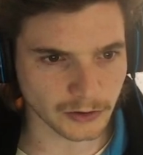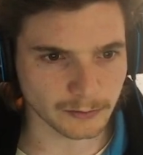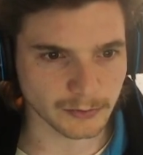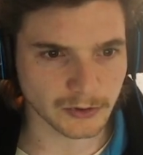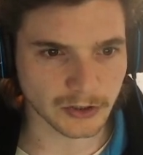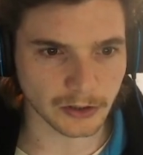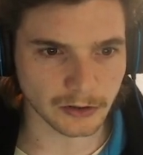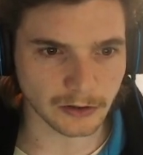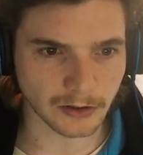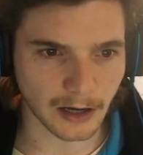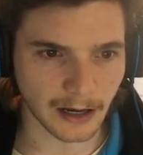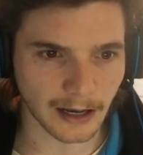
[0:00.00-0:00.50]

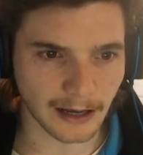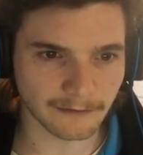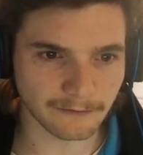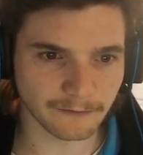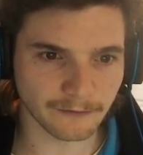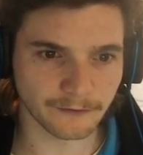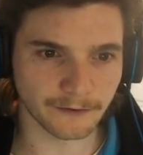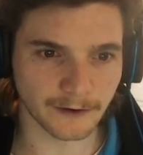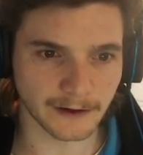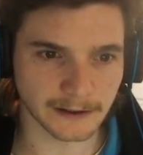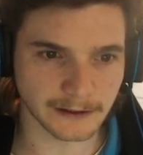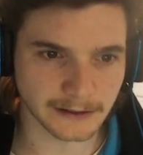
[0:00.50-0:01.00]
So I have
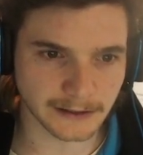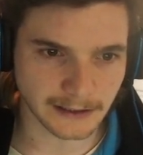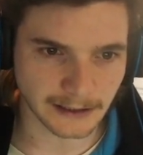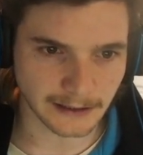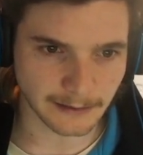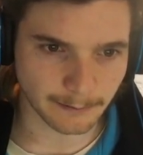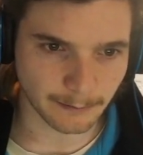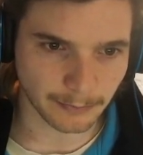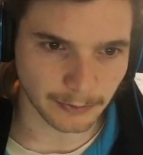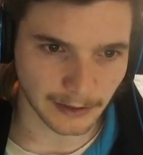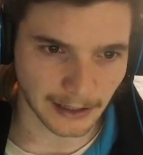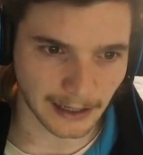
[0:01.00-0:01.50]
friends
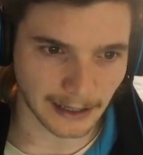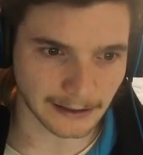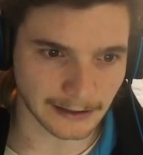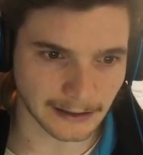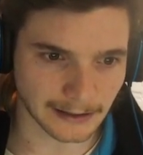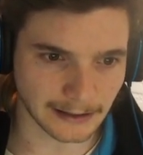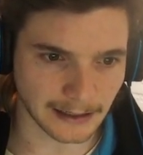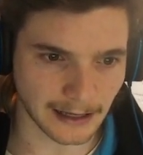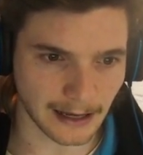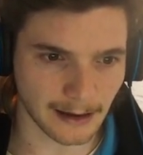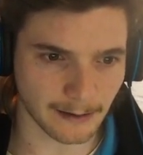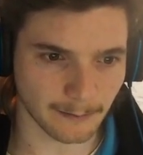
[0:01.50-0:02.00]
in Plat
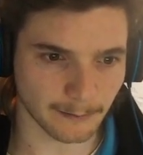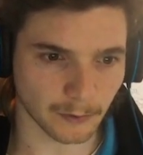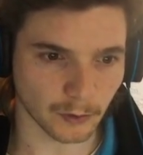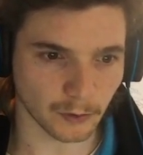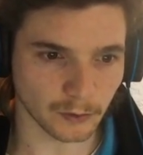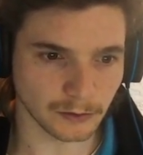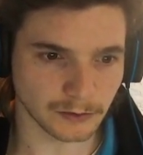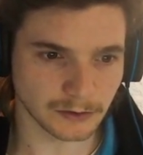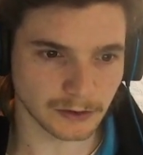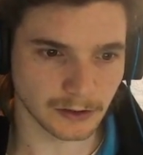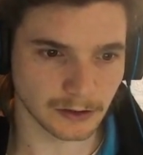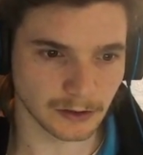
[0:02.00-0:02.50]
and
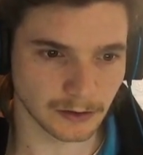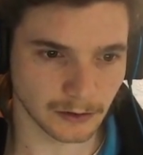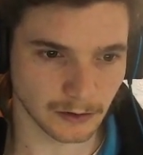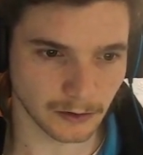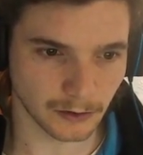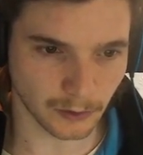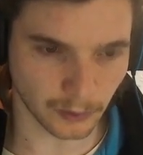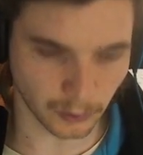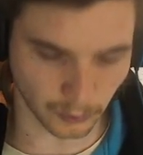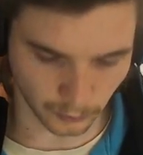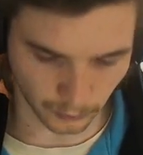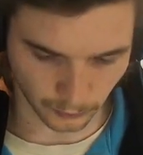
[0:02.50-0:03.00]
Emerald.
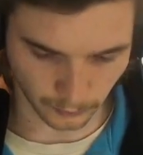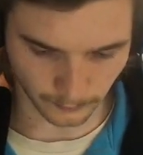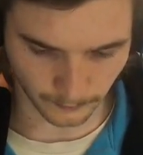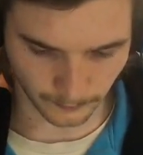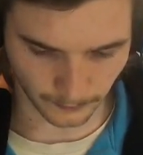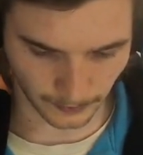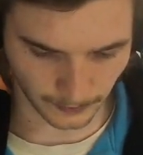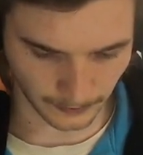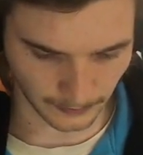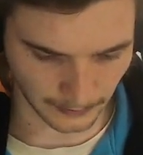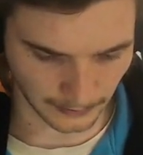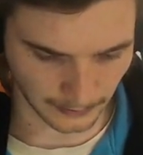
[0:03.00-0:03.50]
Cool.
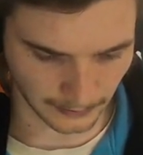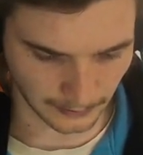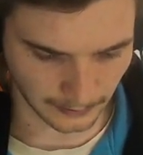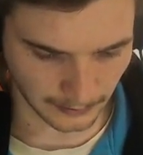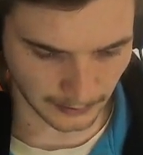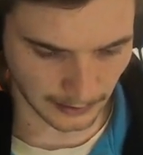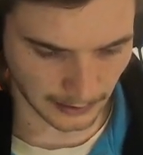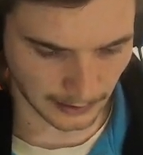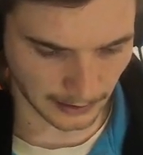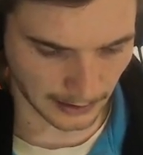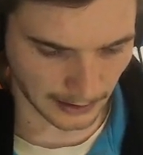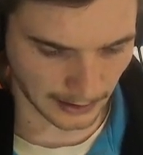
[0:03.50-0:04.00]

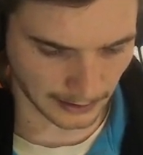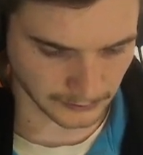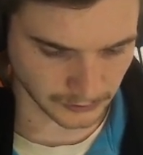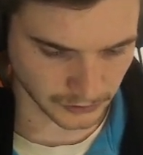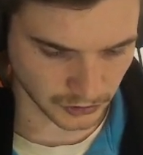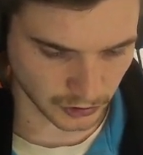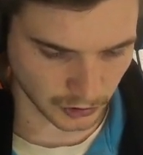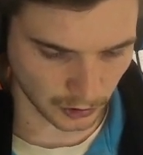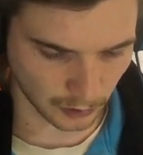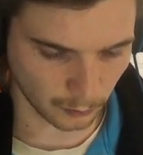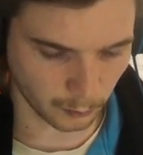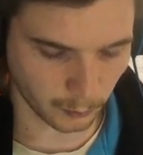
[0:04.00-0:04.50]
And
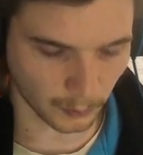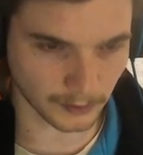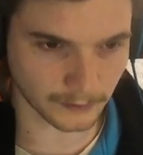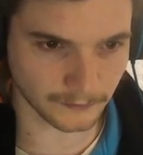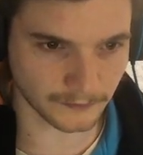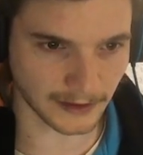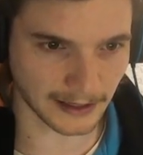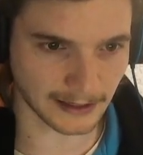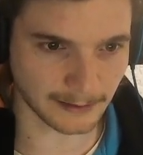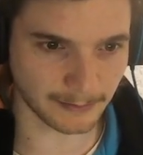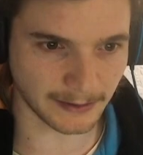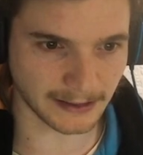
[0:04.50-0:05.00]
so what have
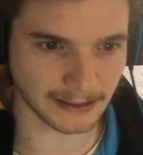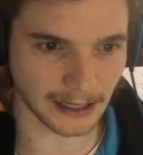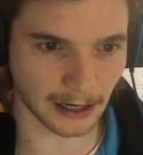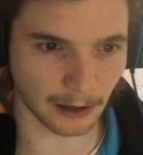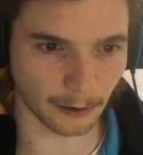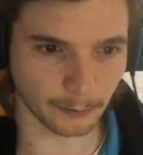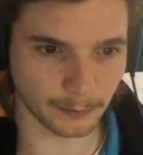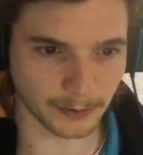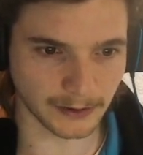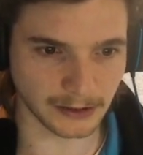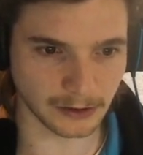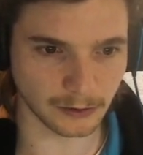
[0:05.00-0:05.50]
they been
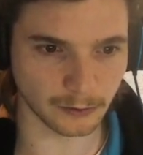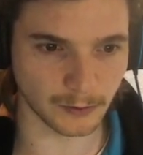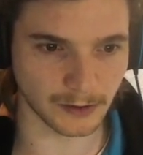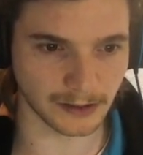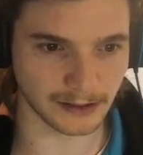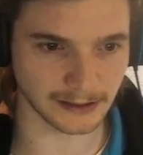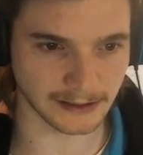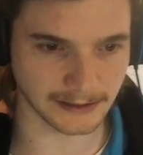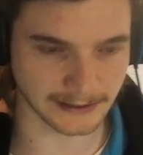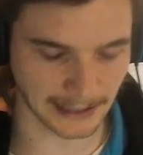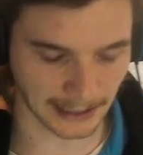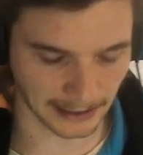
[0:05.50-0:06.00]
helping you
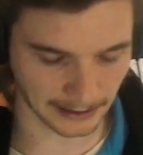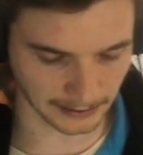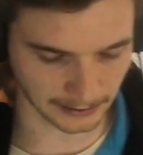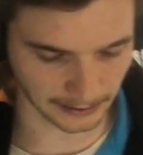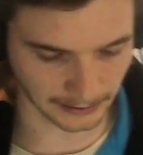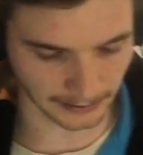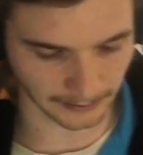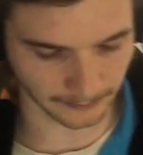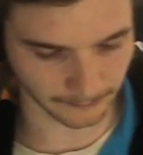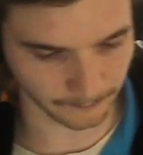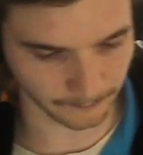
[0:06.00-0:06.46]
with exactly?